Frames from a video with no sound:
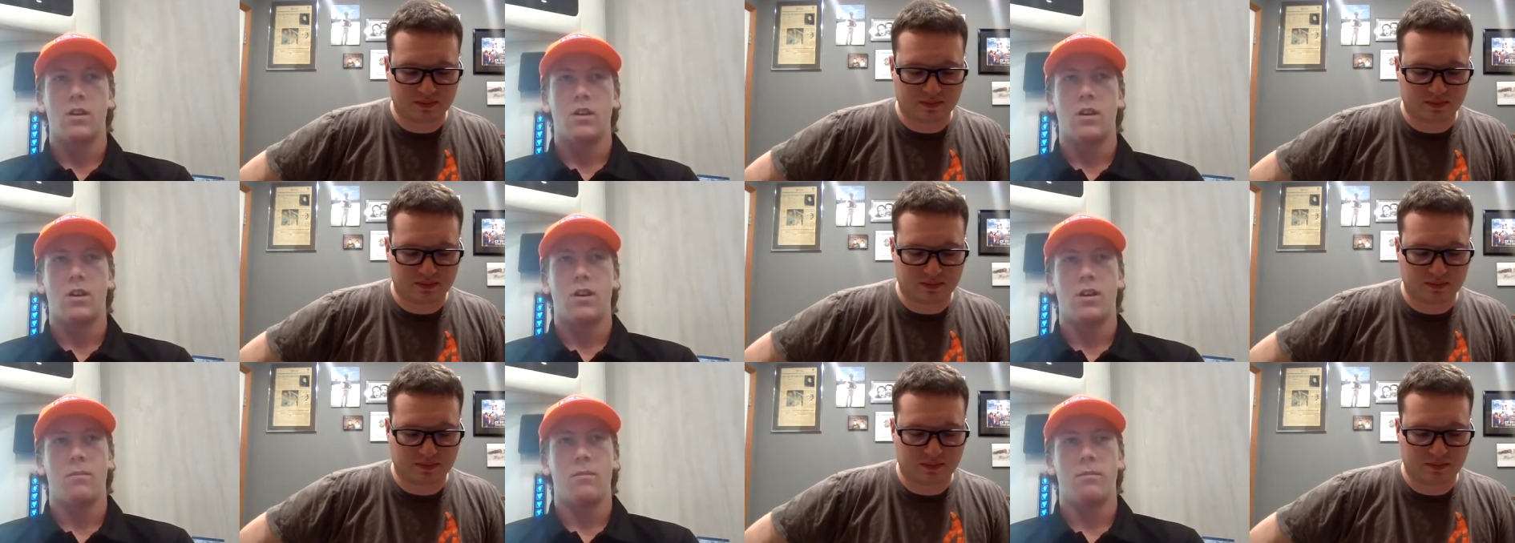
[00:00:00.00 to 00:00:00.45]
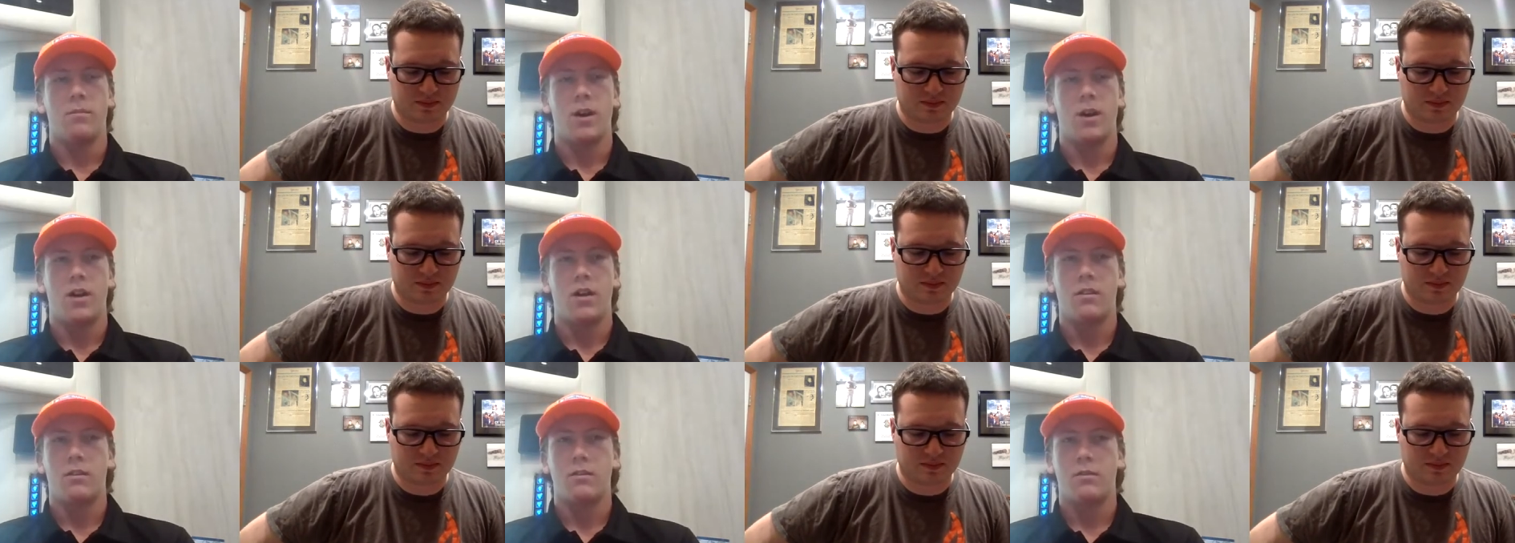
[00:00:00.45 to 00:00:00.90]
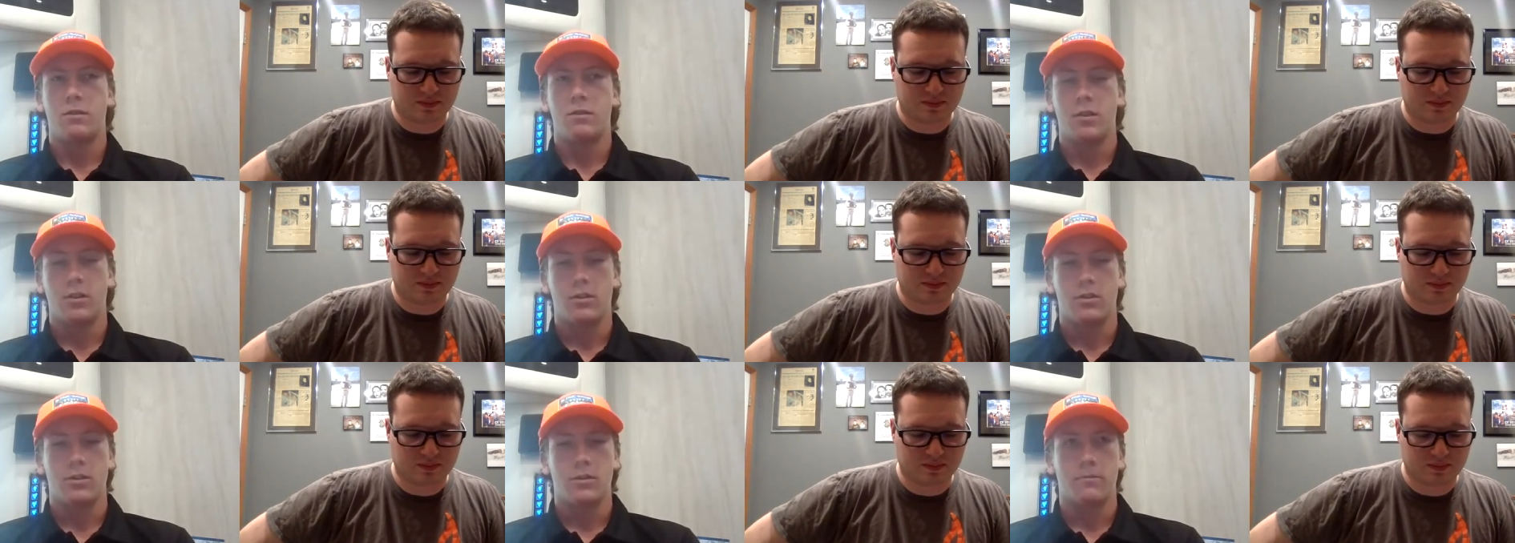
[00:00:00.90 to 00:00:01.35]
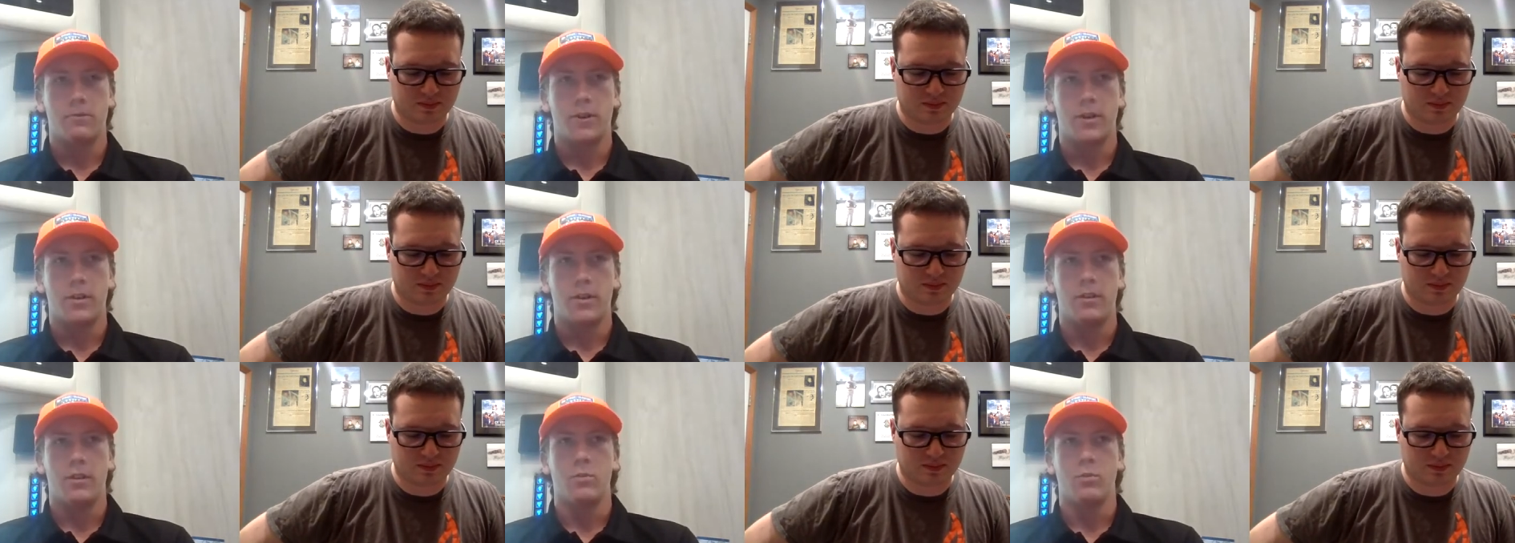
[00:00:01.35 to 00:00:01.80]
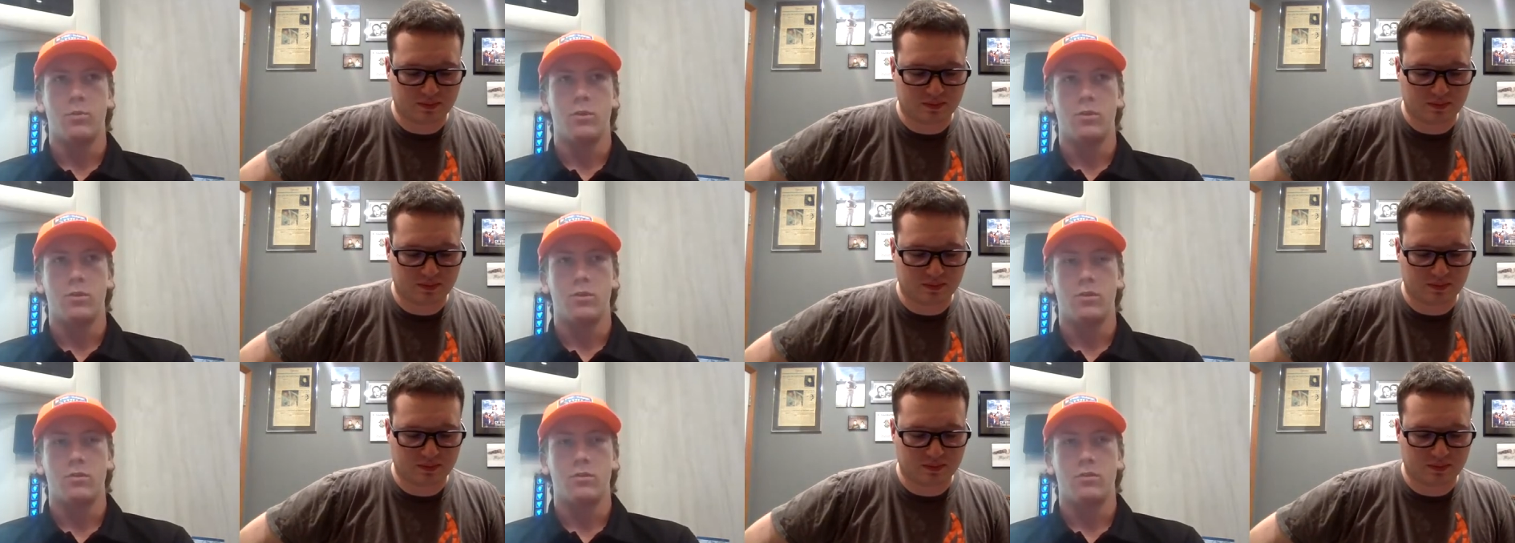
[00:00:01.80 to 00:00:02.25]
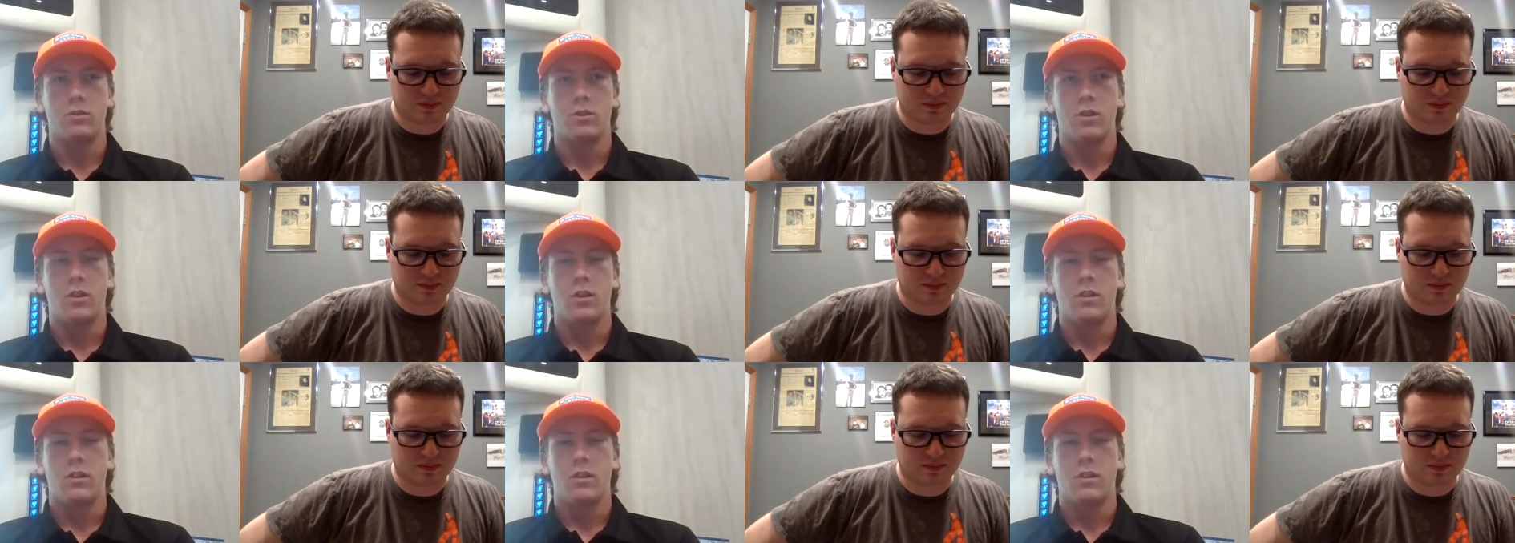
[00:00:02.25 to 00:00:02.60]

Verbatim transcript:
Speaker 1: Um, I had a good friend that was